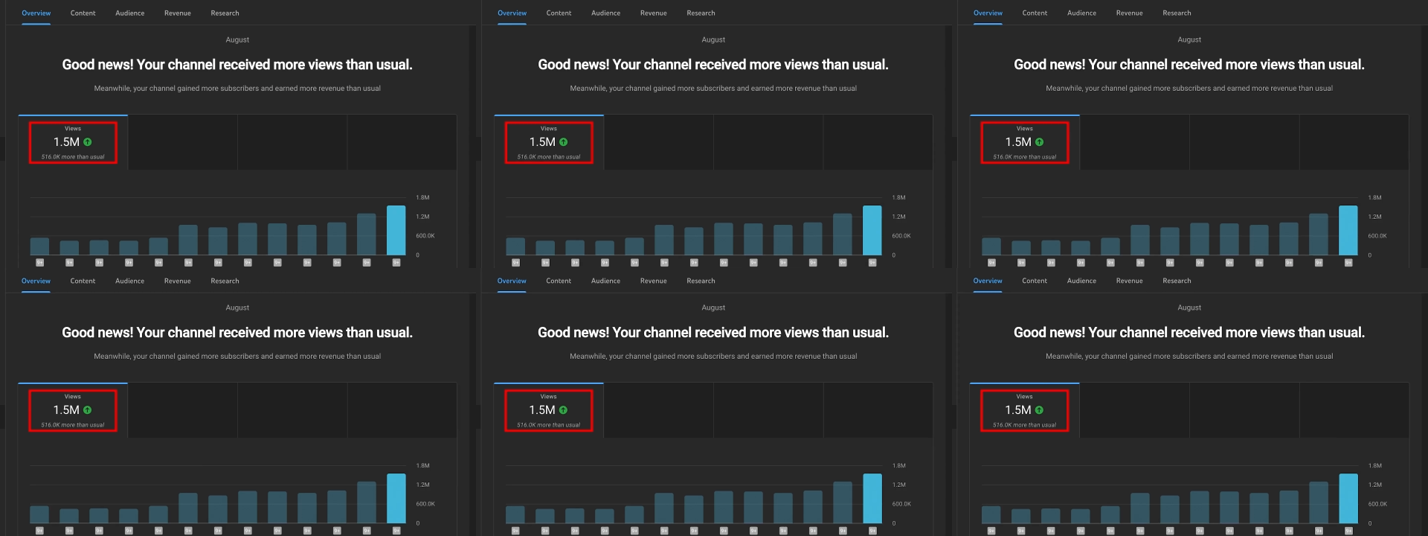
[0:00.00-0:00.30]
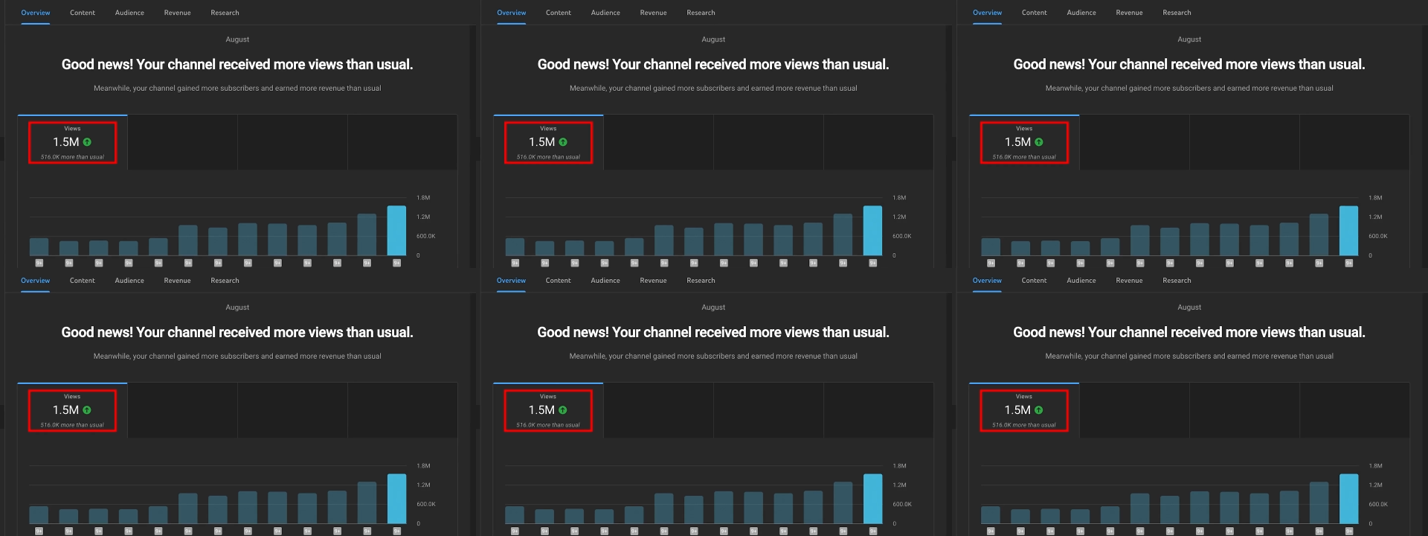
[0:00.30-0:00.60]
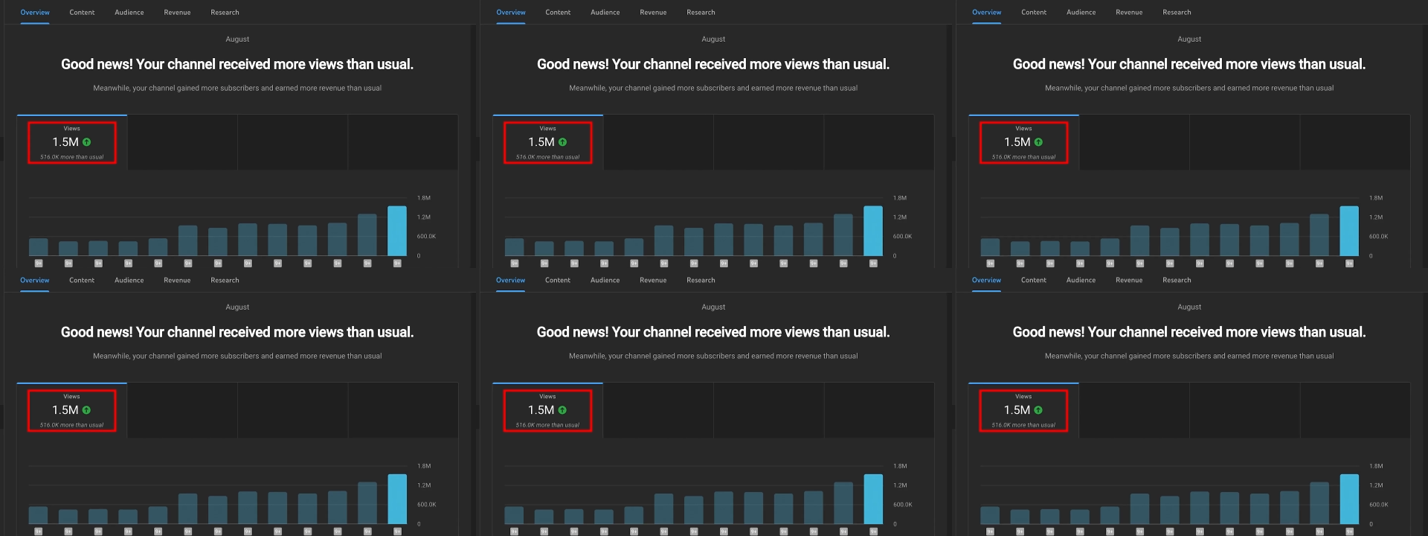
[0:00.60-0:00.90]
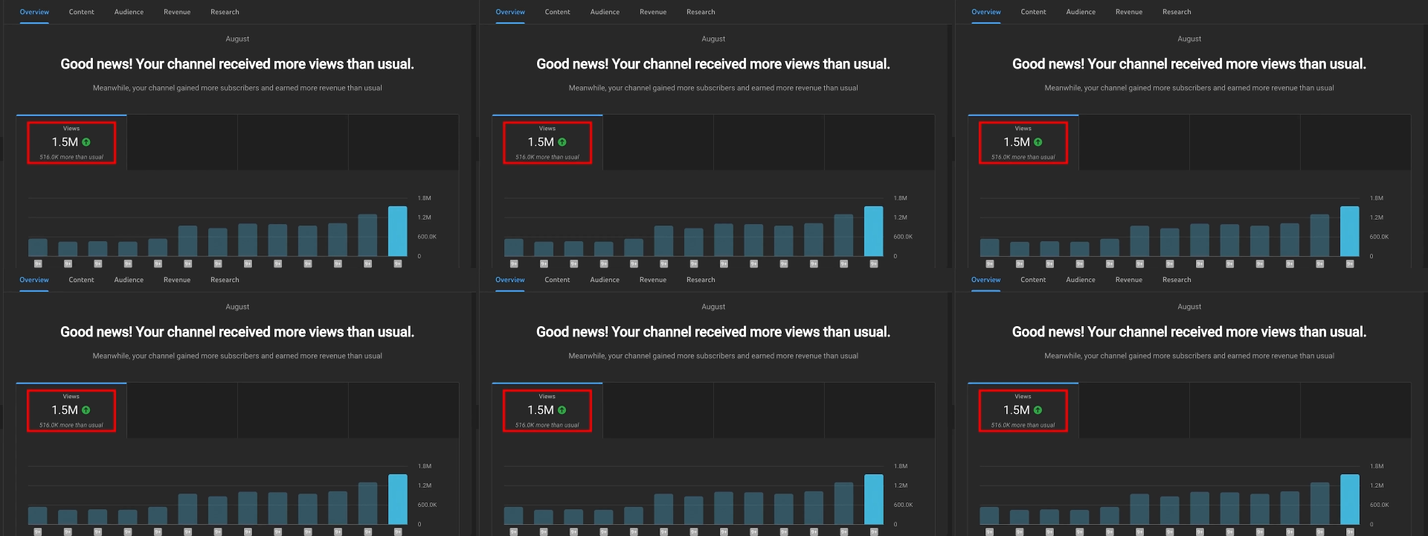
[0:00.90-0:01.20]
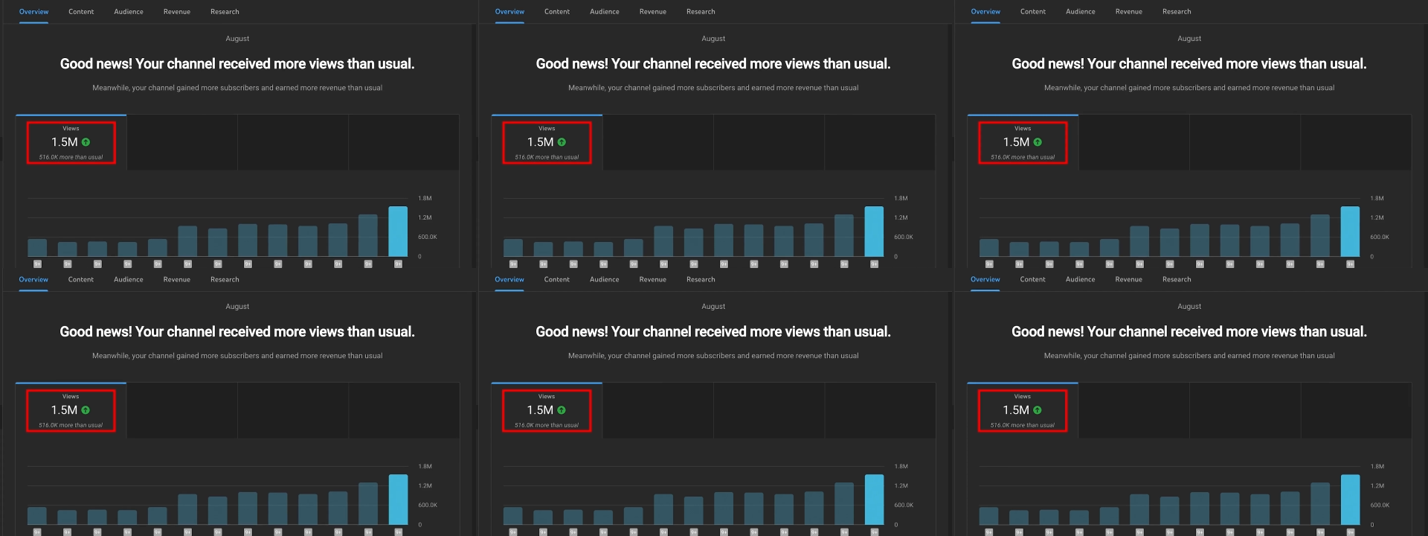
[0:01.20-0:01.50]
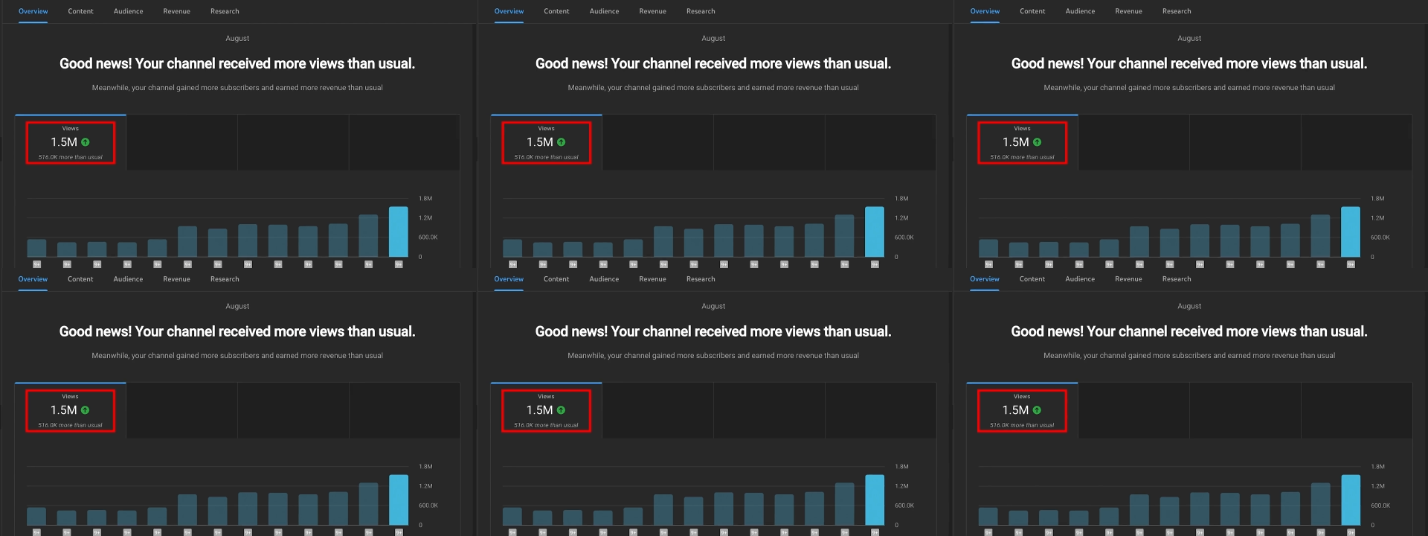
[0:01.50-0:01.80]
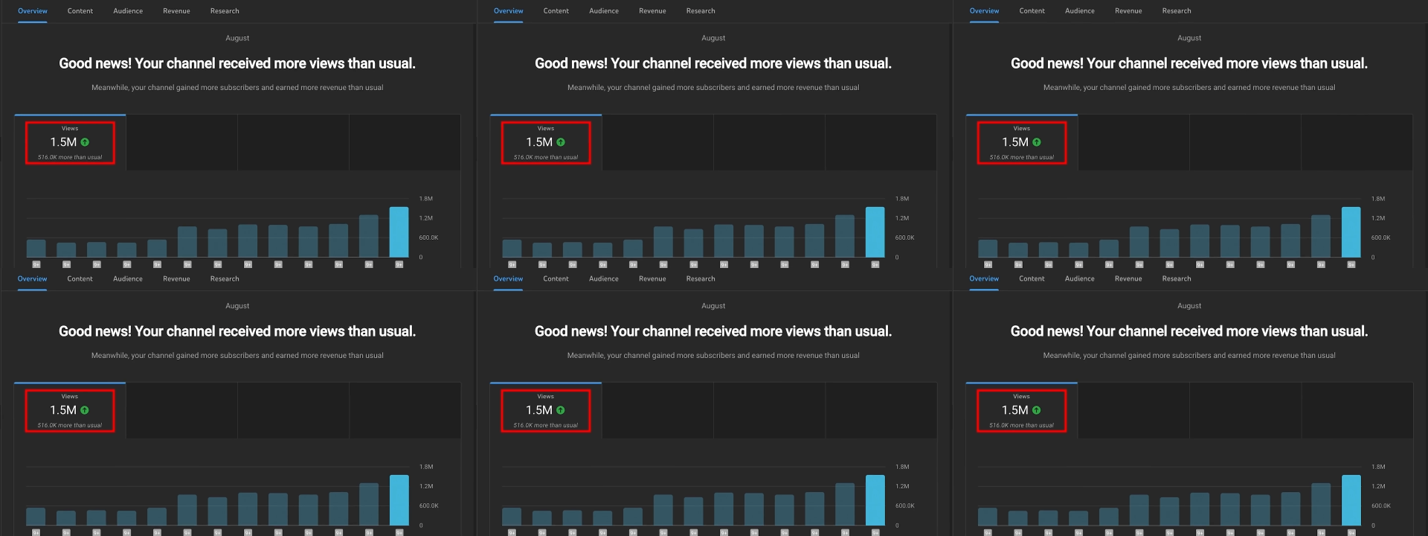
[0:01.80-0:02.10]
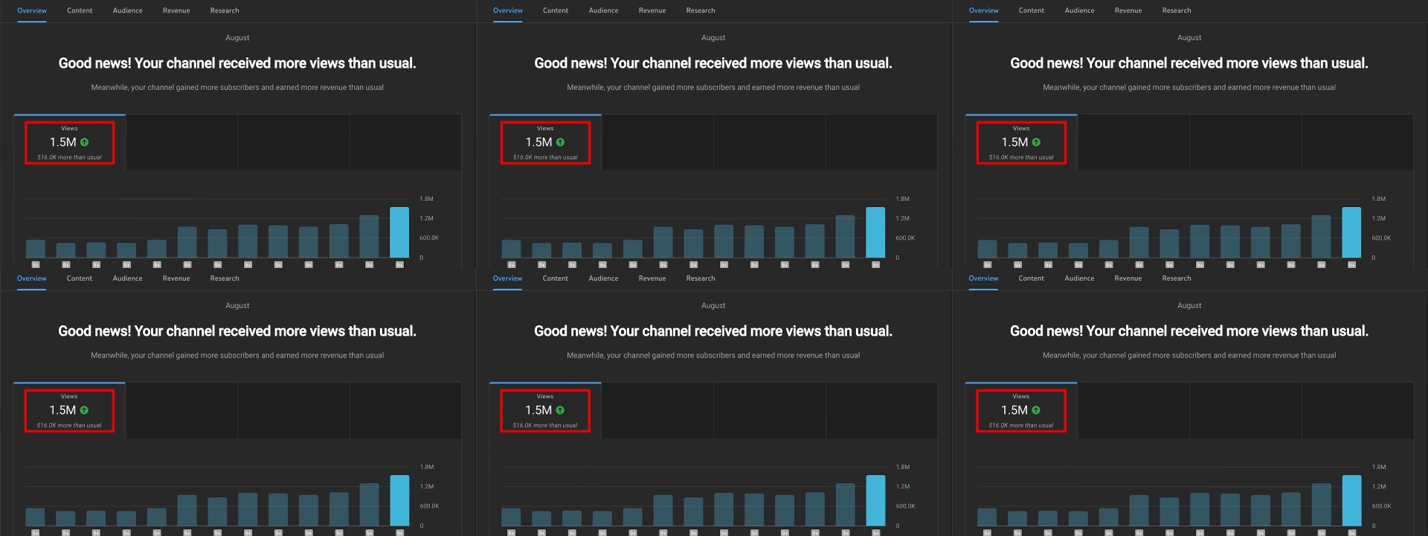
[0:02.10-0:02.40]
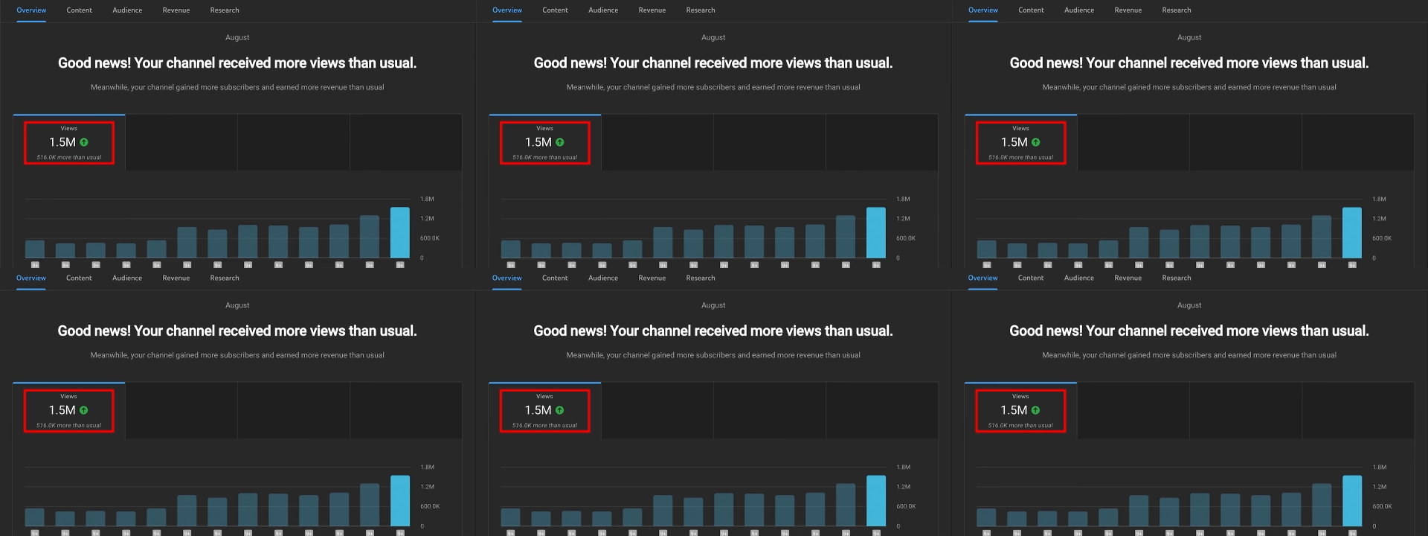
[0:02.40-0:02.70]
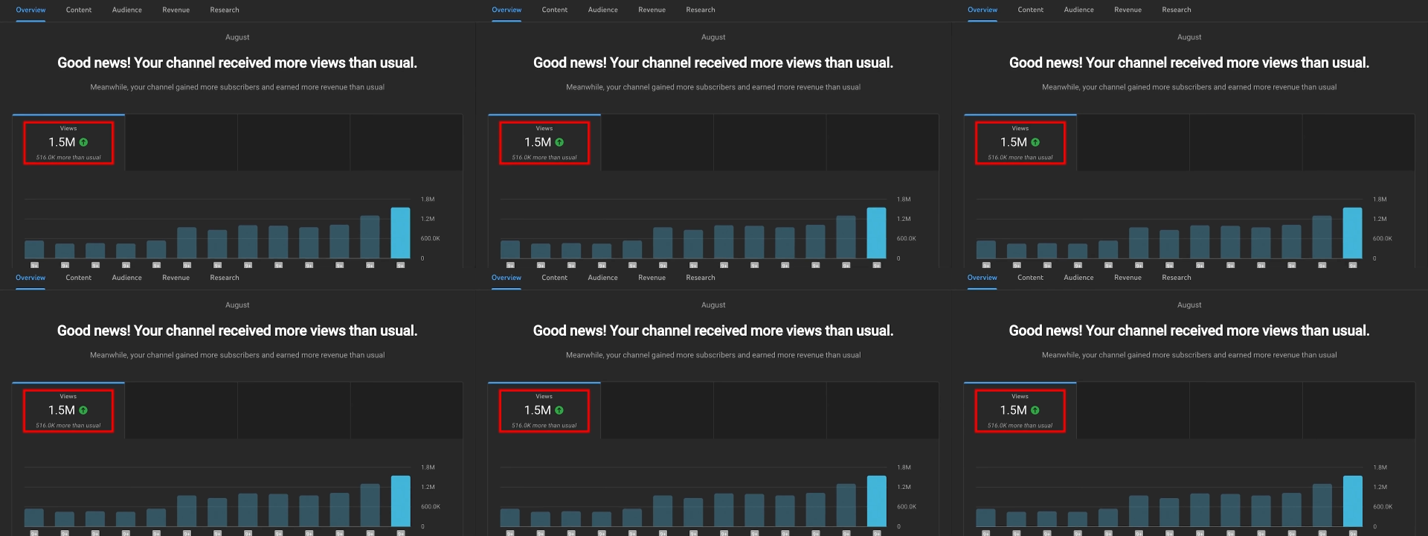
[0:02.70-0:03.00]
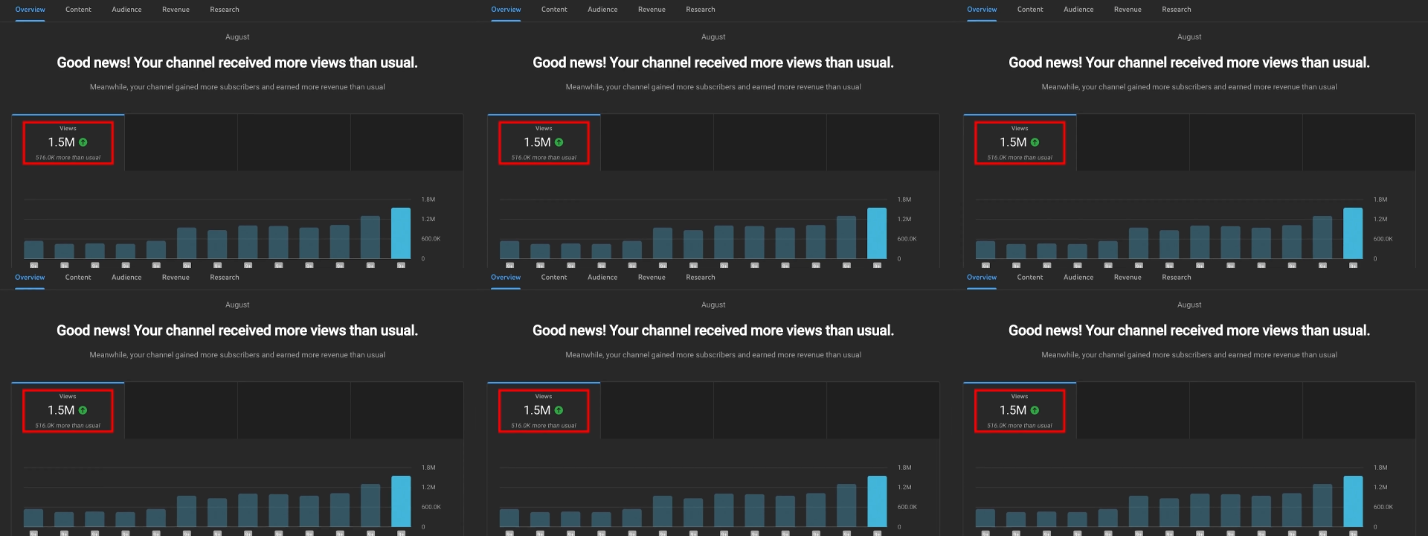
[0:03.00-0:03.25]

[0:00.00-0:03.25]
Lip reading: (no speaker visible)